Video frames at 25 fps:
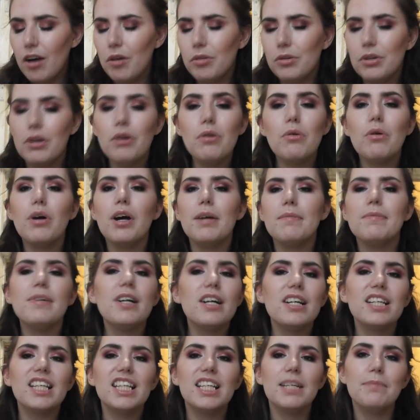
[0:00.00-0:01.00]
no, I'm
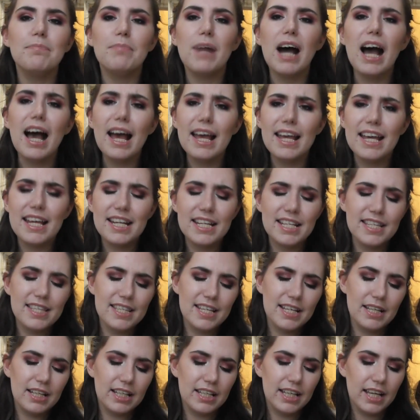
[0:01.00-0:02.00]
not going to buy
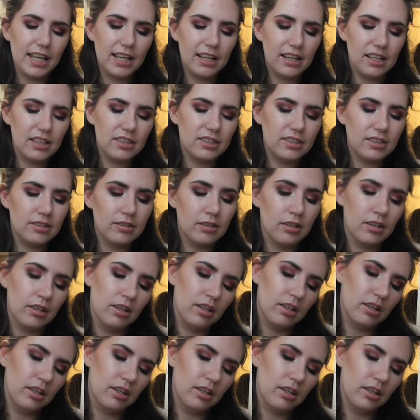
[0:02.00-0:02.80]
anything kicks.